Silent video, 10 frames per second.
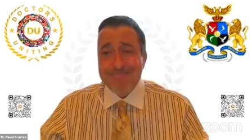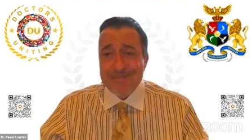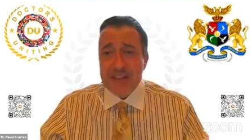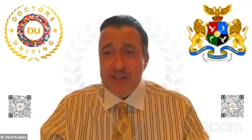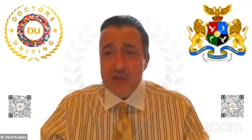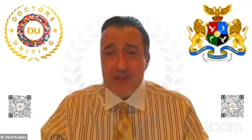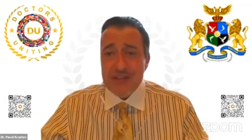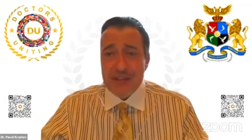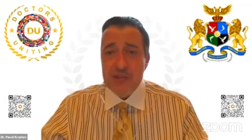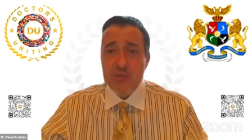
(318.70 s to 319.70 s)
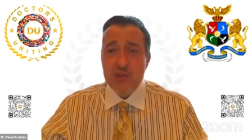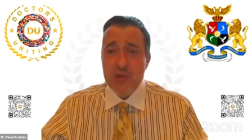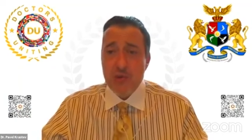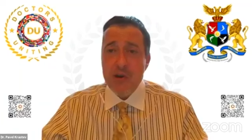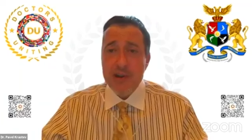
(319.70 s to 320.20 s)
this is
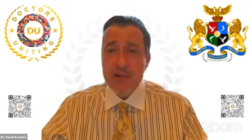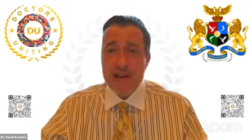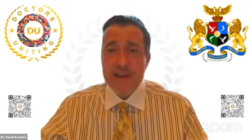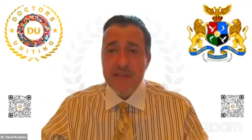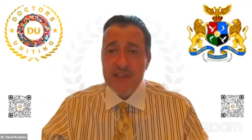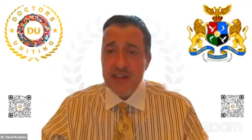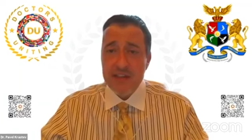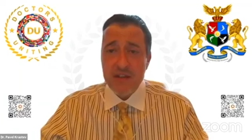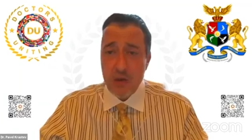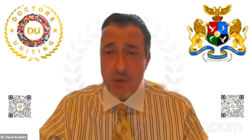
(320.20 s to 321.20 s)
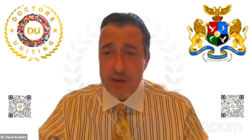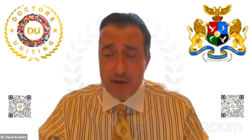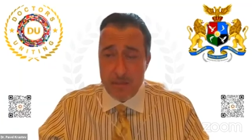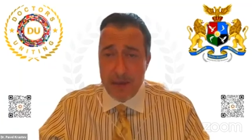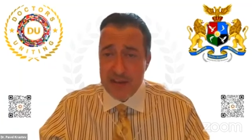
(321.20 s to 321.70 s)
what you are, a grain of sand that no
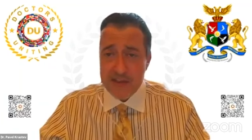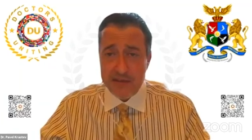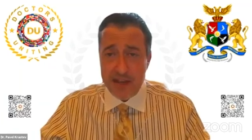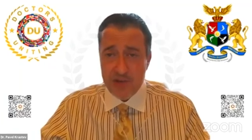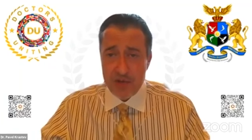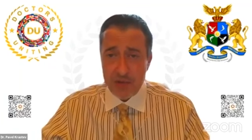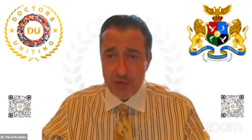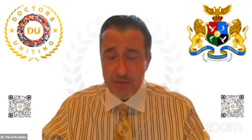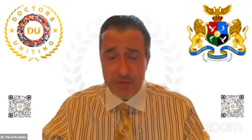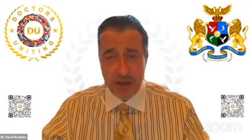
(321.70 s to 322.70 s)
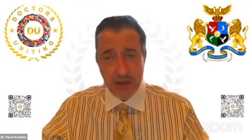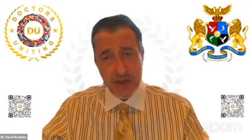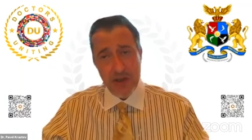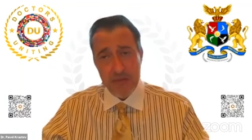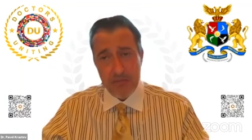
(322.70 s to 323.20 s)
one pays attention to.
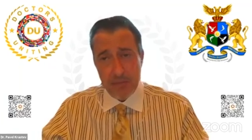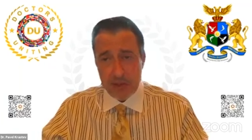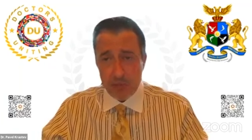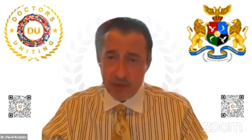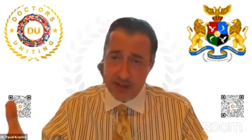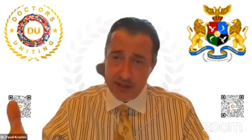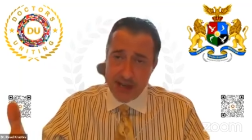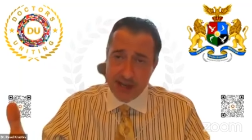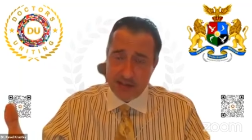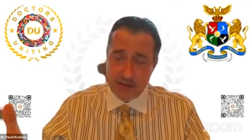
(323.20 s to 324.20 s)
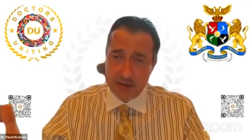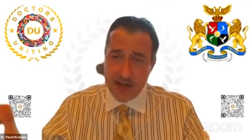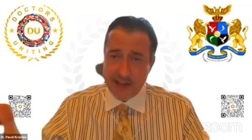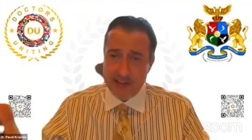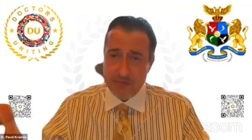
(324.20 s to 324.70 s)
But with the
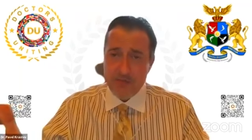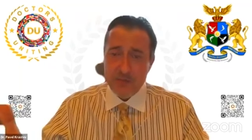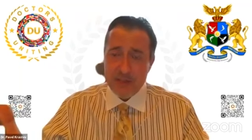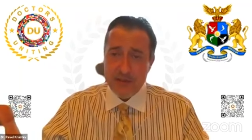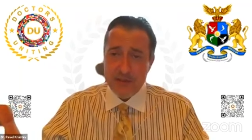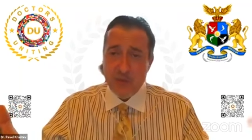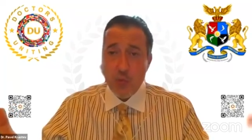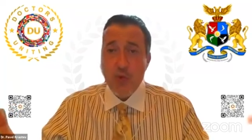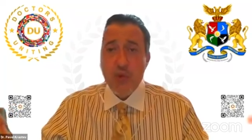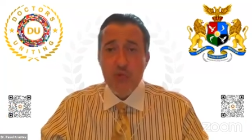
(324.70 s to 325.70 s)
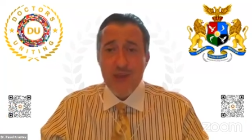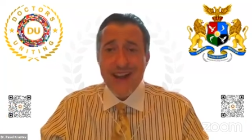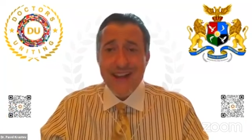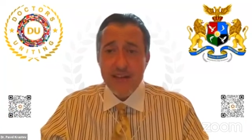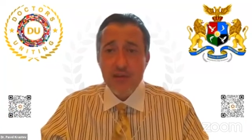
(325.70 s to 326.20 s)
doctor-to-doctor movement, we
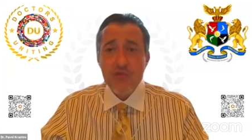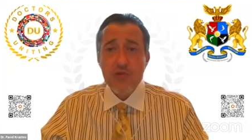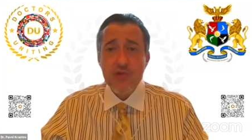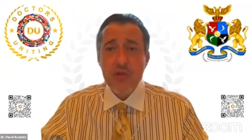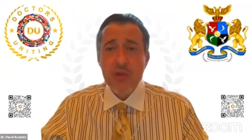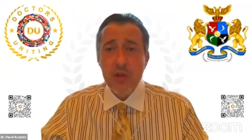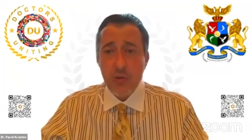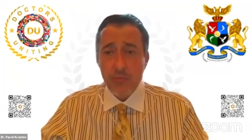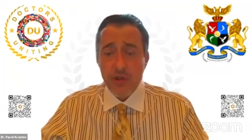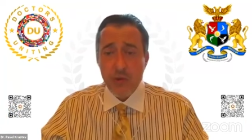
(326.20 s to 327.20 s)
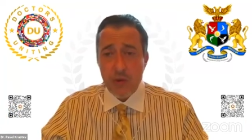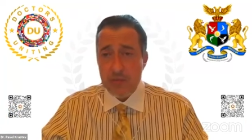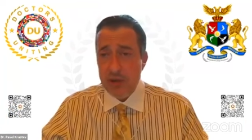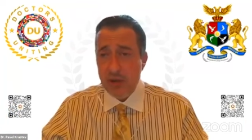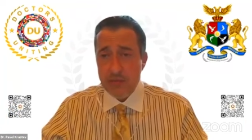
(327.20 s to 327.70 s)
unite across the globe, and we
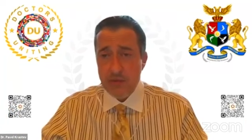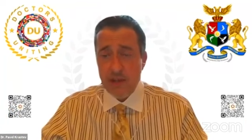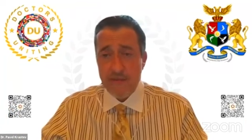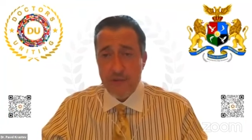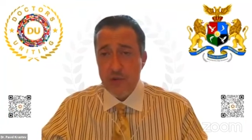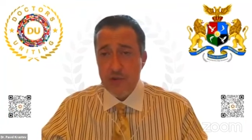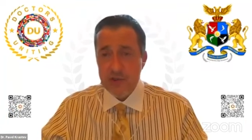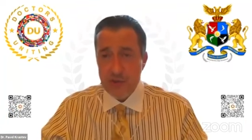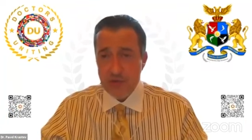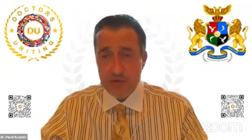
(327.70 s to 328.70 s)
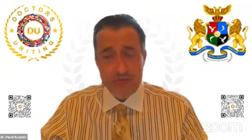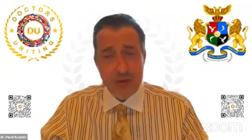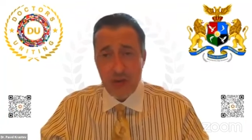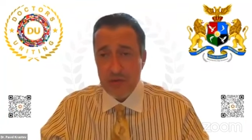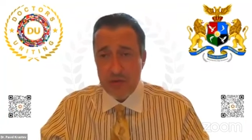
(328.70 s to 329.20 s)
become a force that you
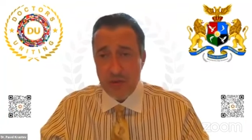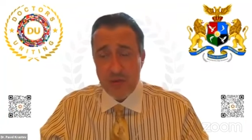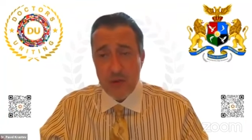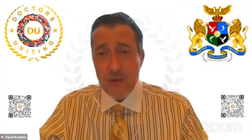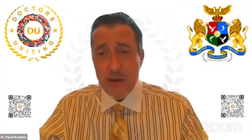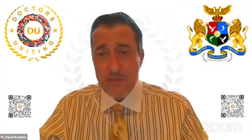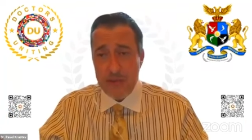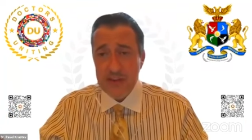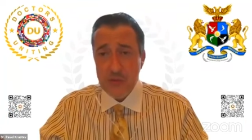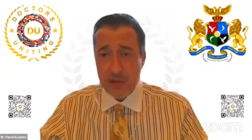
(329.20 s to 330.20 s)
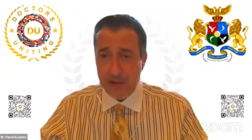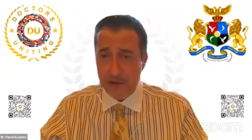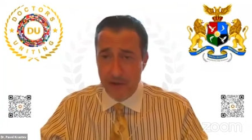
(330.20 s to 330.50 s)
don't want to mess with,